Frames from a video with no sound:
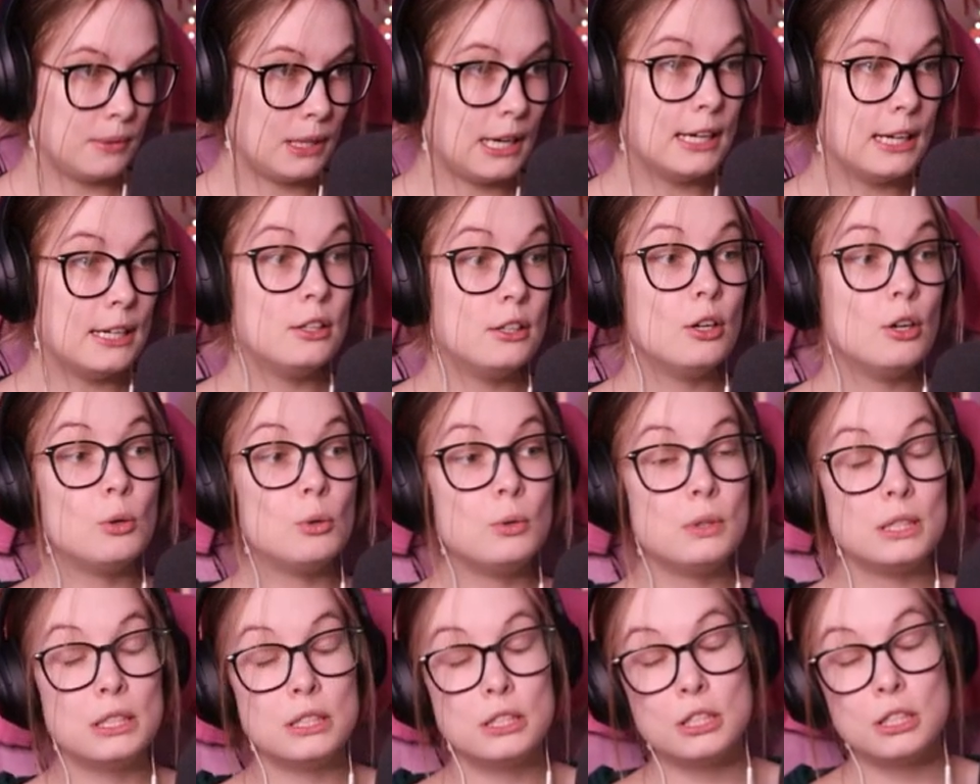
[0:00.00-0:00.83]
I know
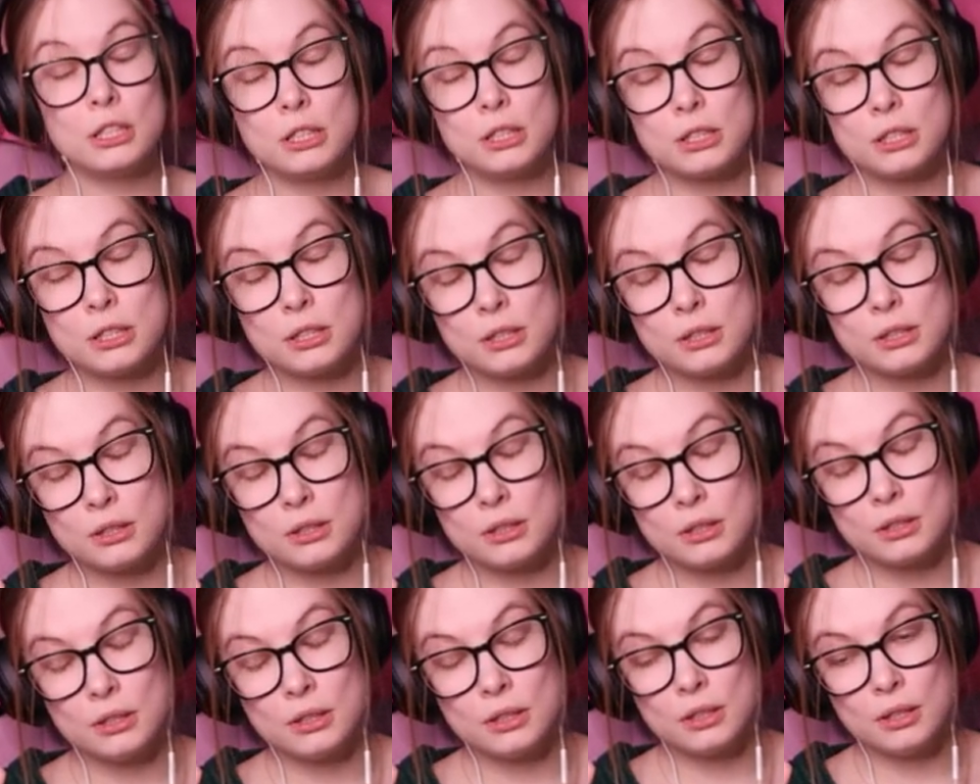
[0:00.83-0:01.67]
this is
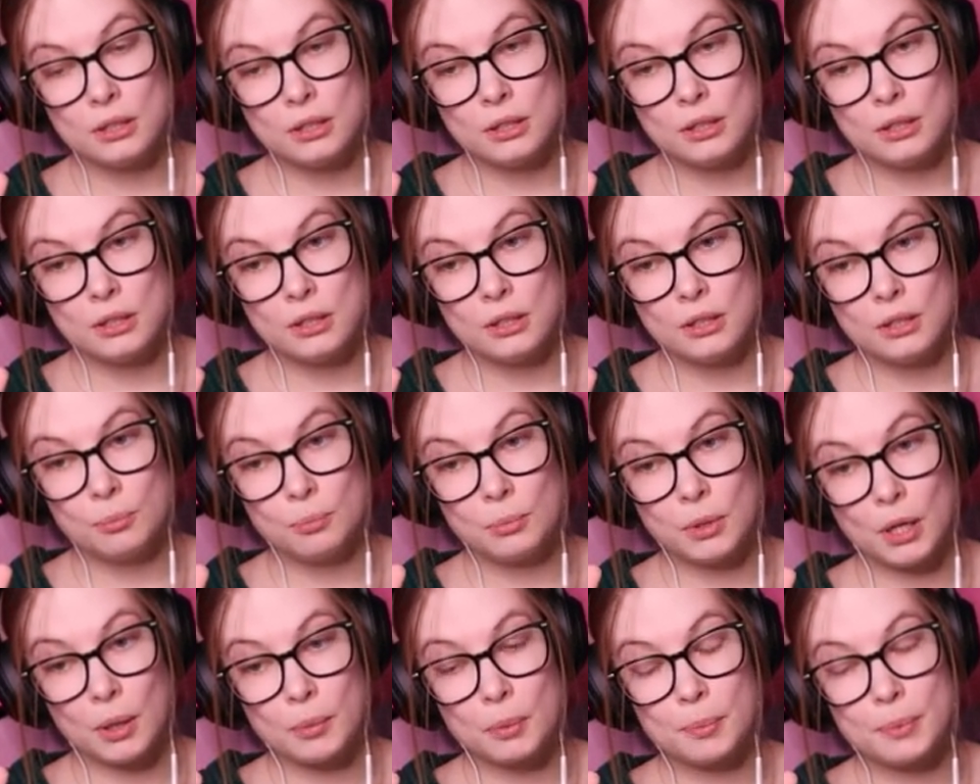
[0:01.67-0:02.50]

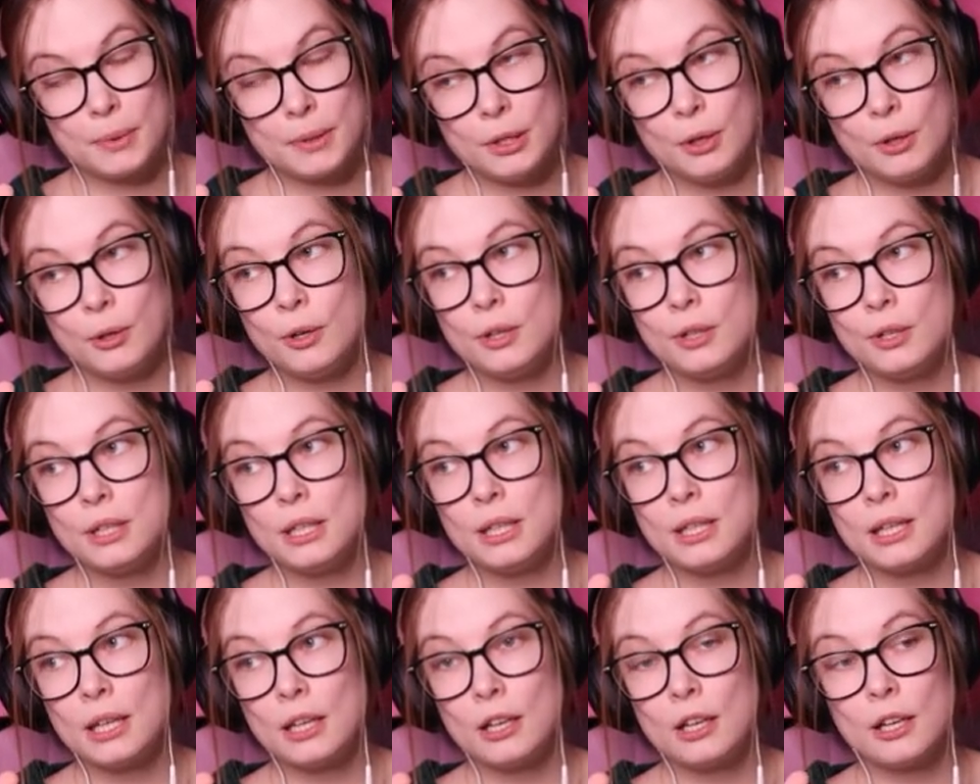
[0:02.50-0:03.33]
probably
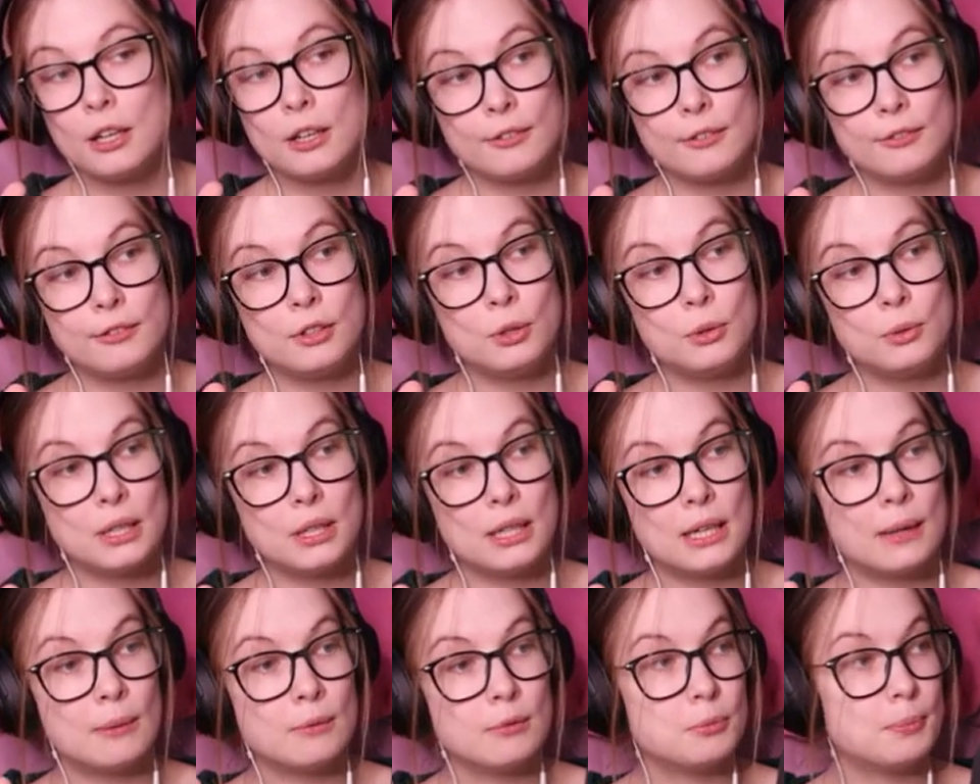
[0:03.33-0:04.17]
hurting a lot of you that
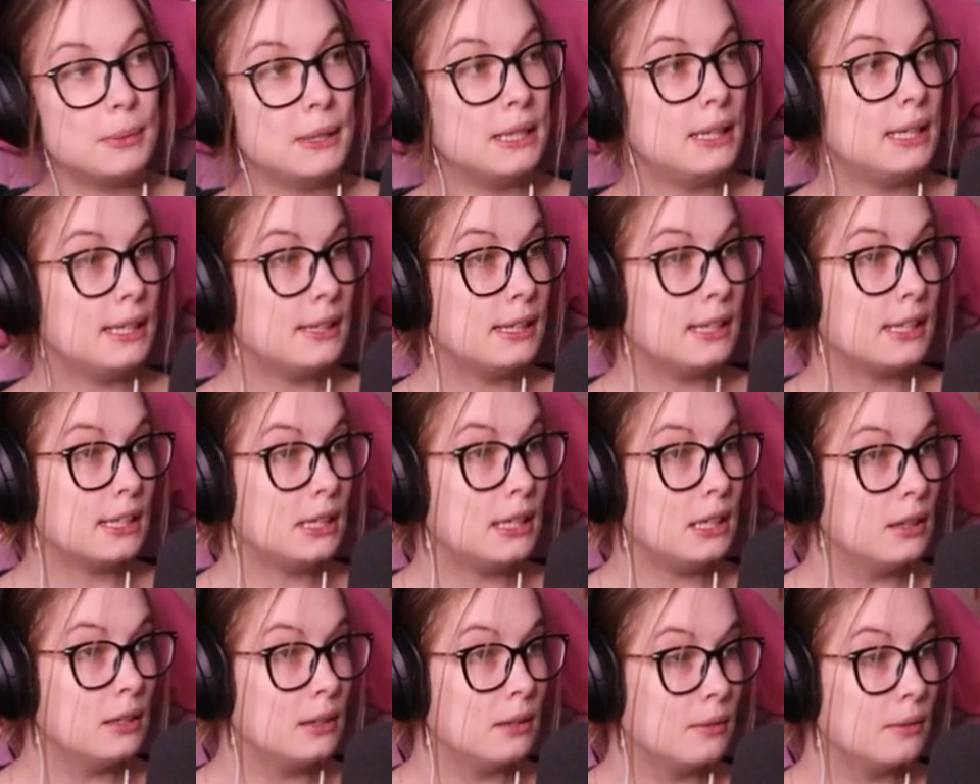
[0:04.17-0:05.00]
I'm spending the guild,